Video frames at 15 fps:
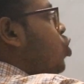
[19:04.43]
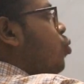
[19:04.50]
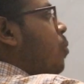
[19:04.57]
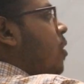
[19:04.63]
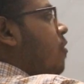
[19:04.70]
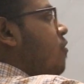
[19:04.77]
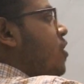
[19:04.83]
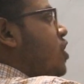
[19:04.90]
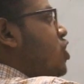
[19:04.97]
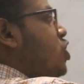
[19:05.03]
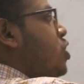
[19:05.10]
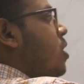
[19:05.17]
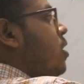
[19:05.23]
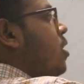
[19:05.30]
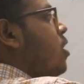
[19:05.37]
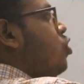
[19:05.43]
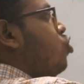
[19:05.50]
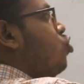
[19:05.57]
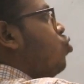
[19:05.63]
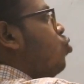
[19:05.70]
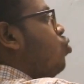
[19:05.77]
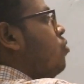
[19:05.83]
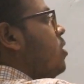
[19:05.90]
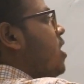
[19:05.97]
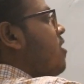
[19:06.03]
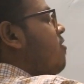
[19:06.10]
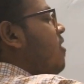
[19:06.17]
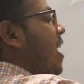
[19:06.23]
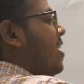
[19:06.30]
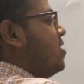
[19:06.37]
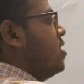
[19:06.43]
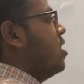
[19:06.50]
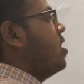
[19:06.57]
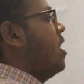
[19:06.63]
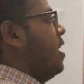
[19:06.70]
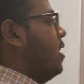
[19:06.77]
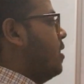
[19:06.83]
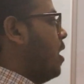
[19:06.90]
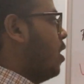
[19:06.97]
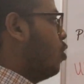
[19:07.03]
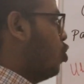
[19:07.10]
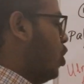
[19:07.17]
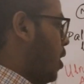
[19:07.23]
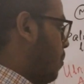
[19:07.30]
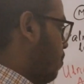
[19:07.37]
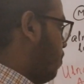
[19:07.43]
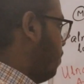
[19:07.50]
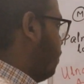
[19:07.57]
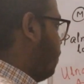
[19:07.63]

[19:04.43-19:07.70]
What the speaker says: superficially to the flexor retinaculum.